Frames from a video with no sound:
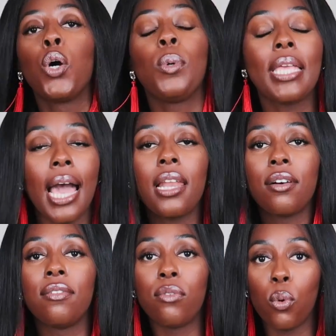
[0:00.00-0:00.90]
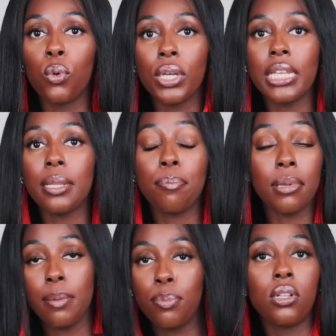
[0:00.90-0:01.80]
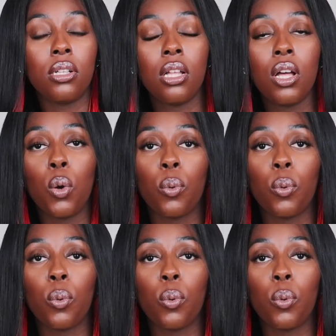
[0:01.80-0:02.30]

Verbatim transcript: We can't avoid people.